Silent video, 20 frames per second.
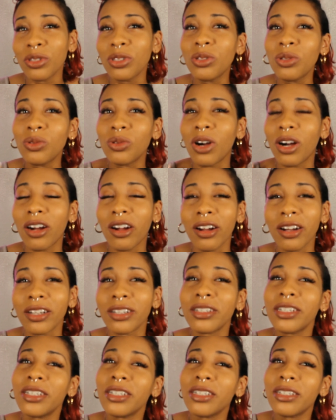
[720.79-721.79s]
you
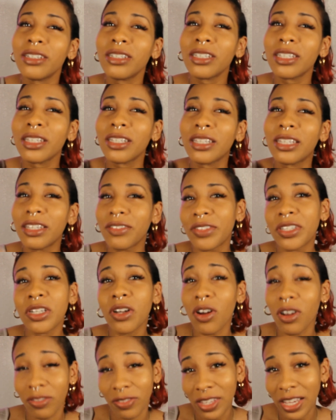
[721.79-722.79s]
are giving
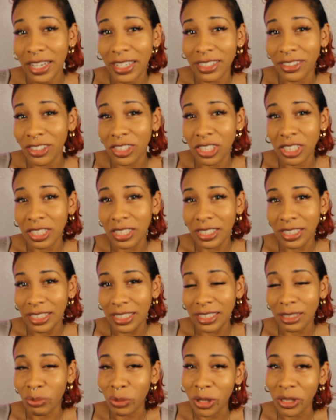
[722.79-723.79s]
off that energy to
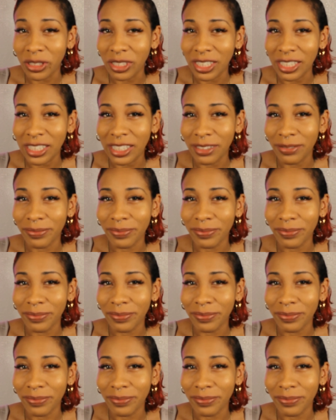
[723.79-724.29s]
this person.